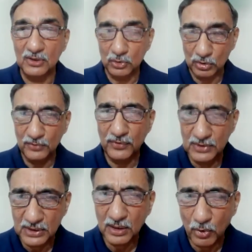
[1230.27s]
So the
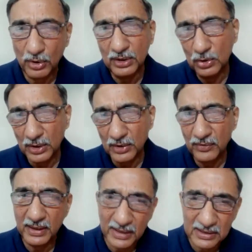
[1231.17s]
physical body, you are
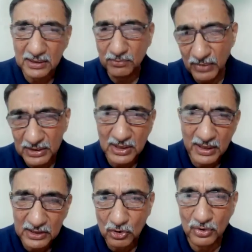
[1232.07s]
aware, has much
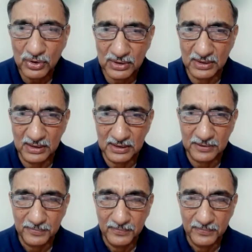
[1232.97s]
less consciousness.